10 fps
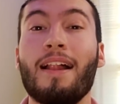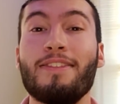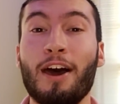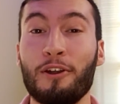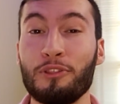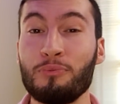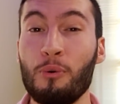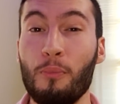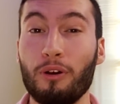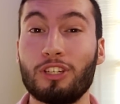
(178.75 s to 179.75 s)
Not only will
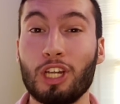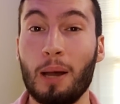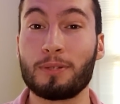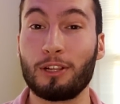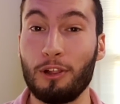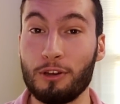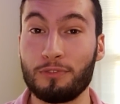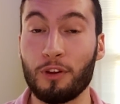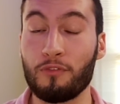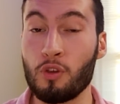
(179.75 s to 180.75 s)
most shops close
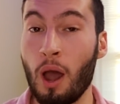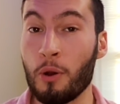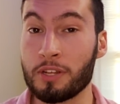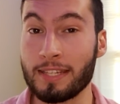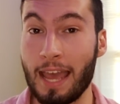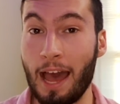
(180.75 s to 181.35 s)
for a few hours in the